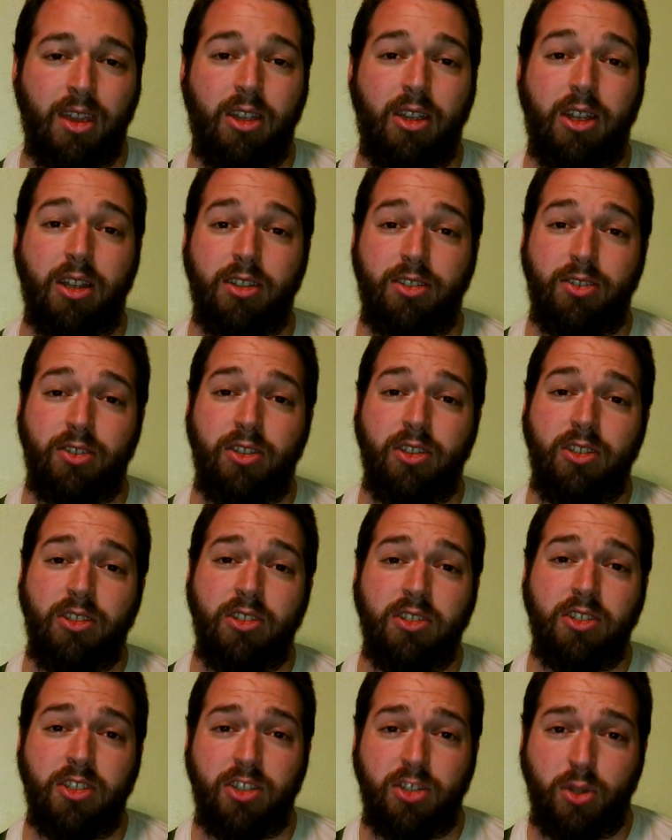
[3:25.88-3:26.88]
Alright, so this
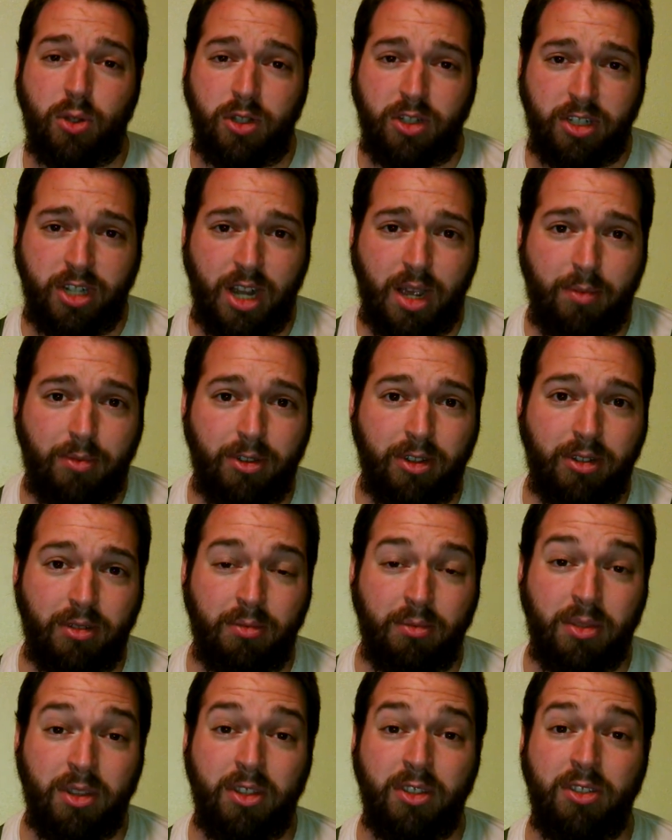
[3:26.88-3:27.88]
is a short chapter,
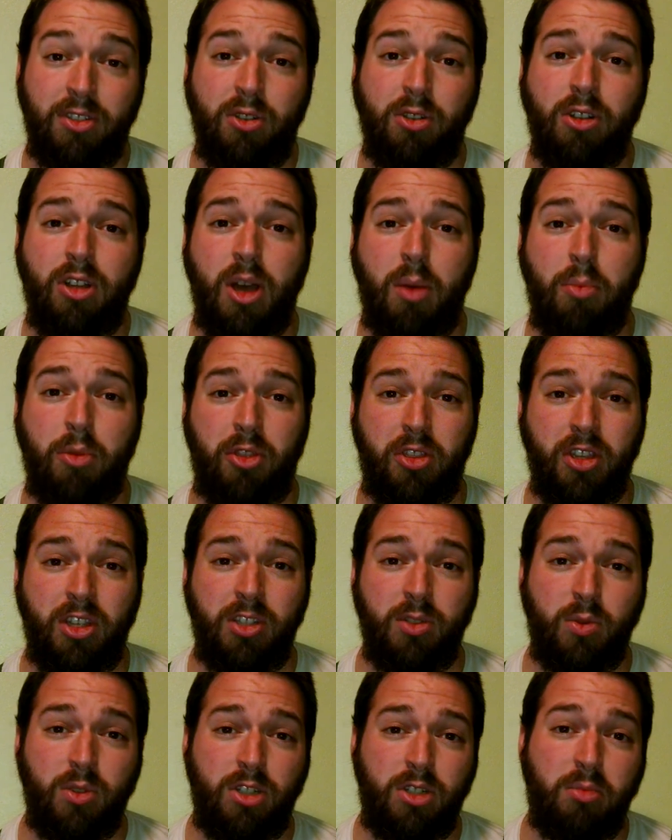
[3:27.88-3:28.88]
but there's still a couple
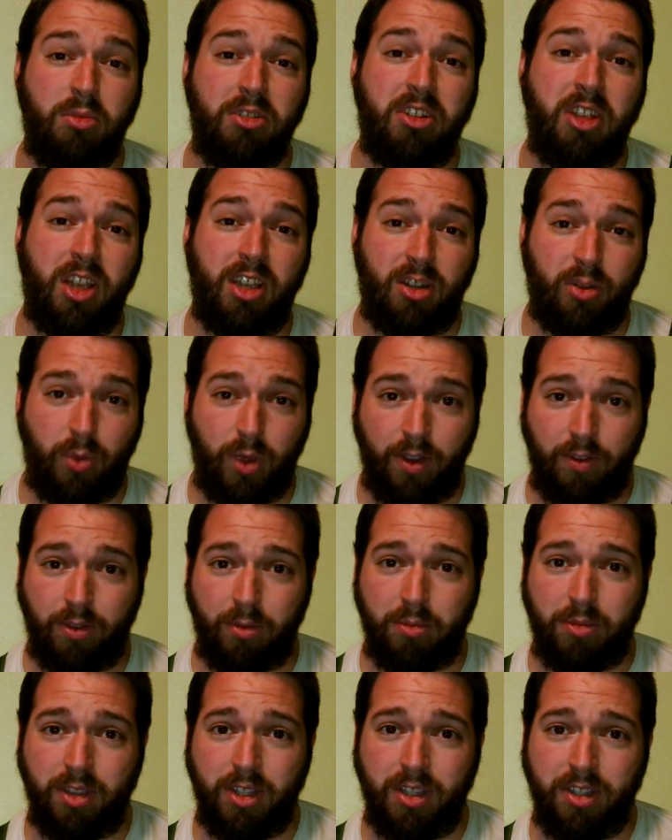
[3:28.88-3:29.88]
things we should be taking away
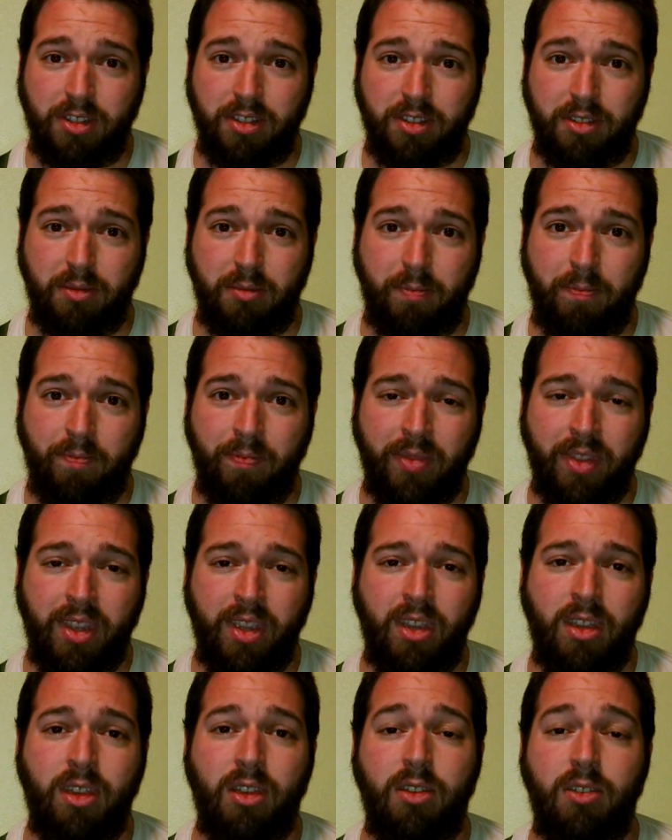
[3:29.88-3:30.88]
from this.
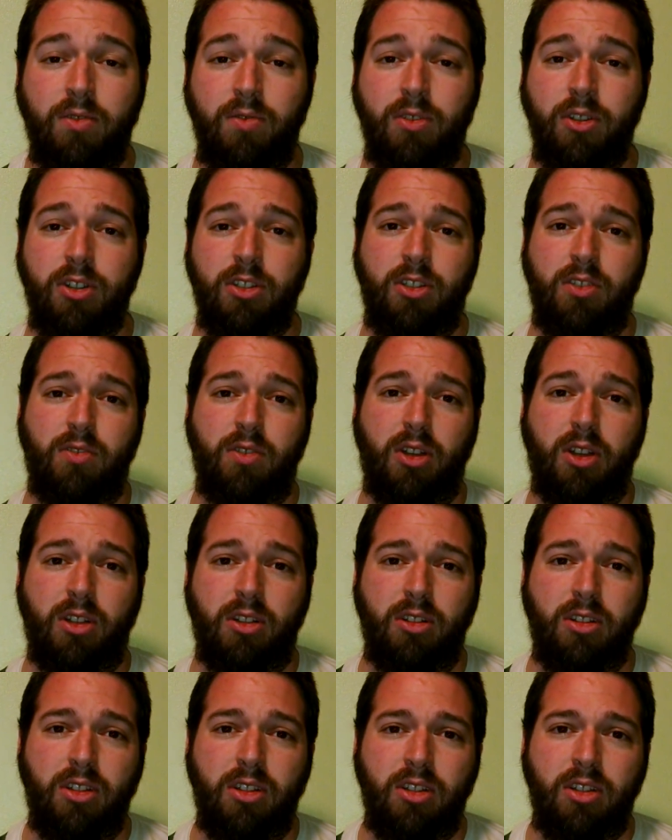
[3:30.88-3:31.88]
First of
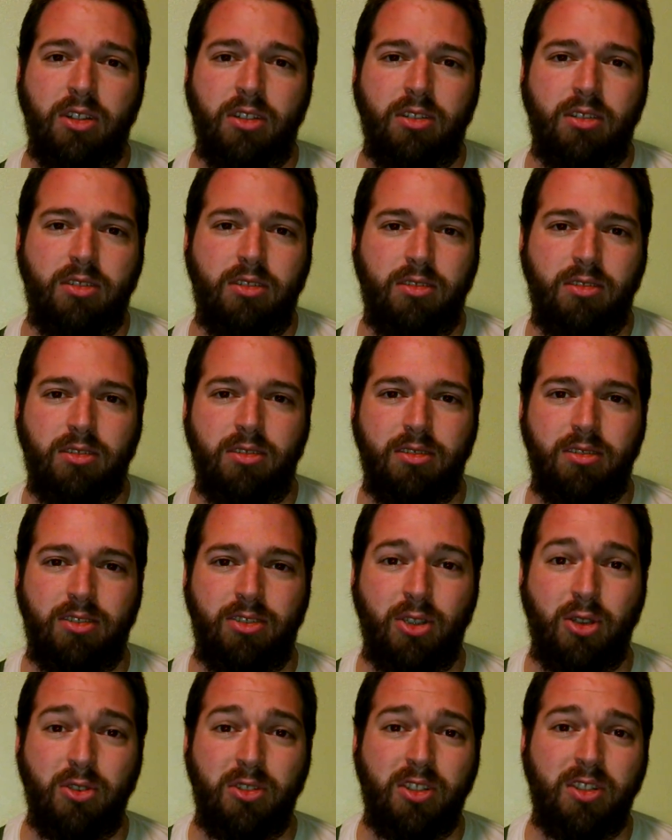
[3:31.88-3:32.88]
all,
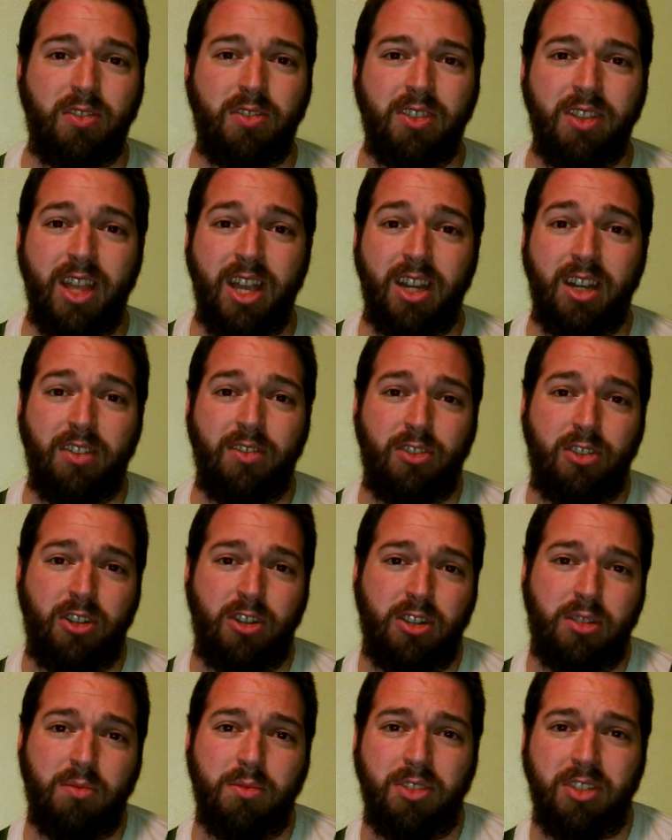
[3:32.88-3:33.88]
Joseph's negative
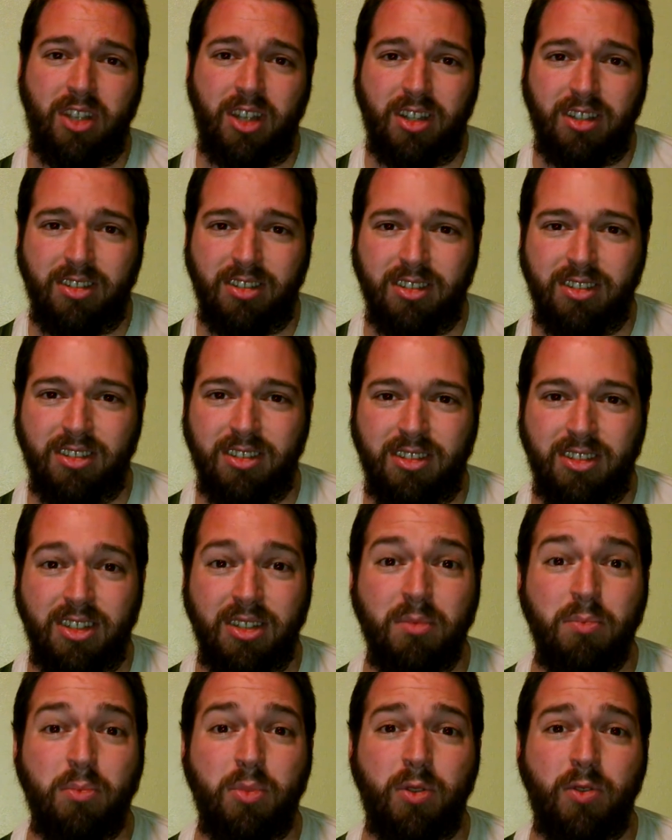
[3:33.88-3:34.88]
circumstances
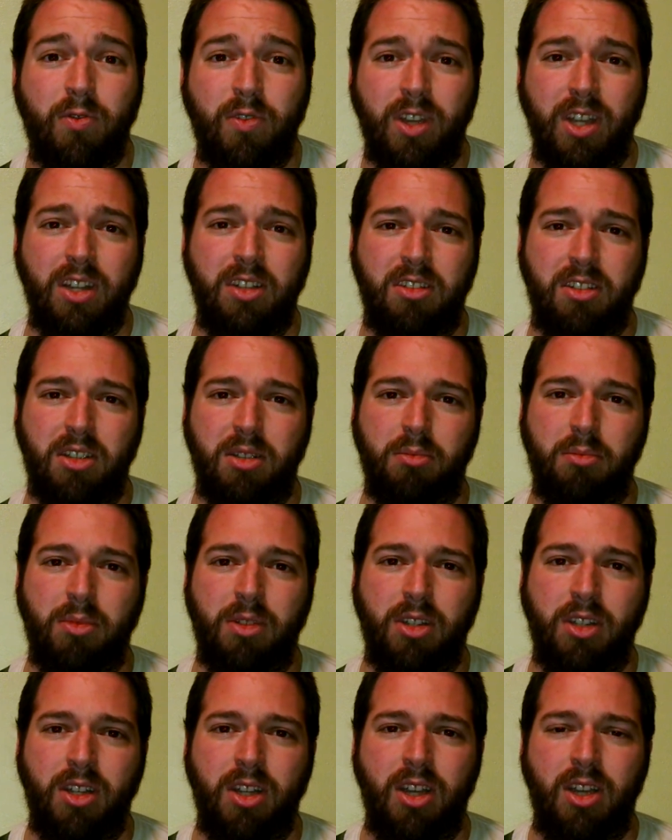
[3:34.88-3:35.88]
didn't prevent him
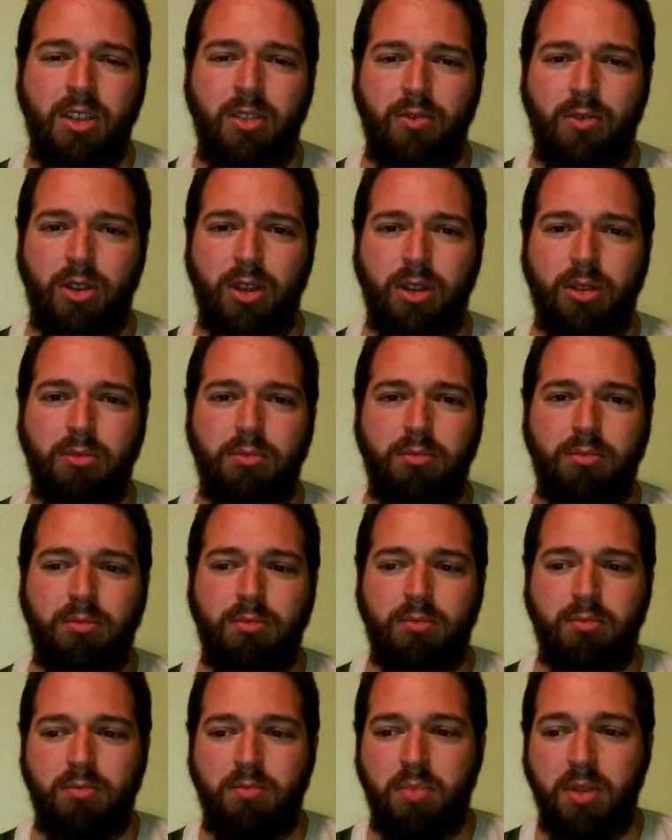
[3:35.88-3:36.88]
from
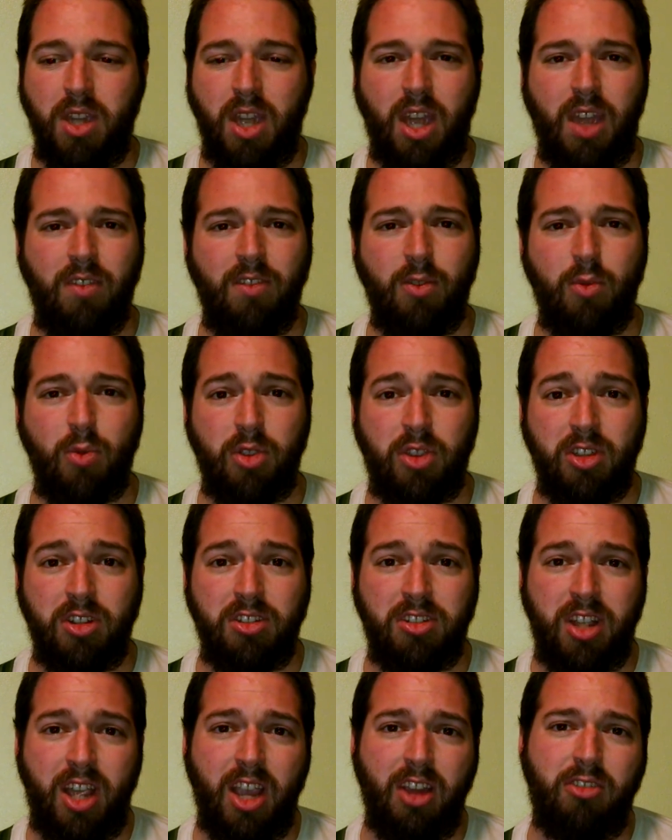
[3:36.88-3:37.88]
behaving with
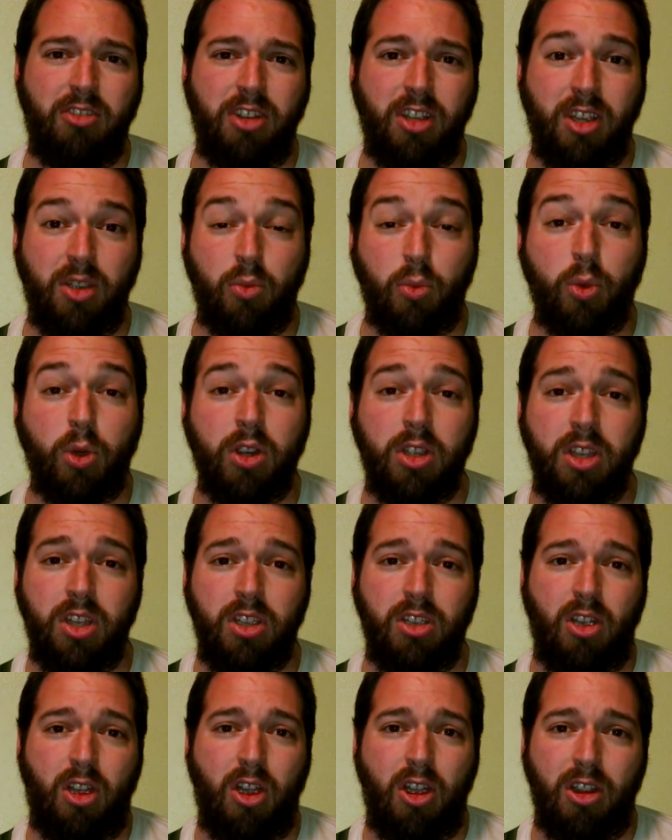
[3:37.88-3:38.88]
integrity and
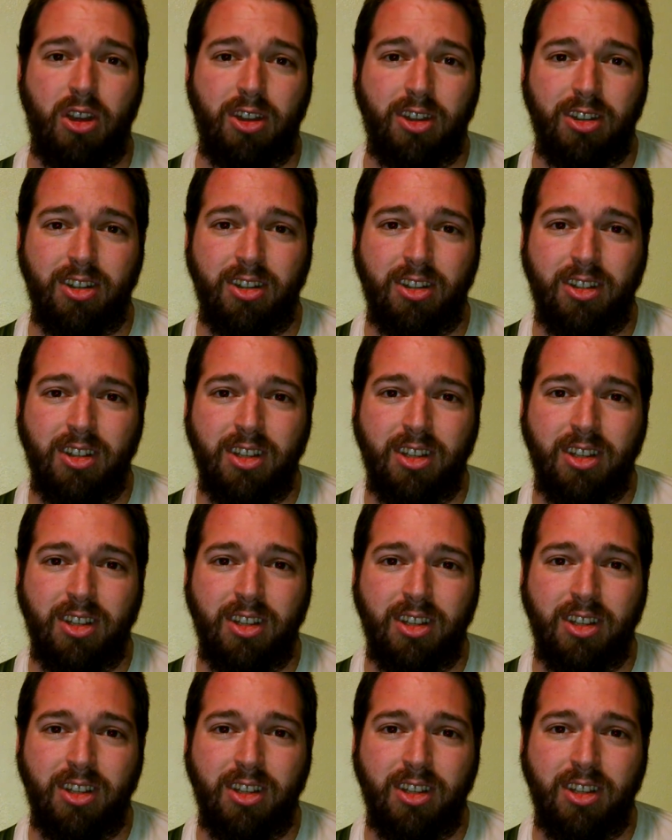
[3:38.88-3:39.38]
working hard.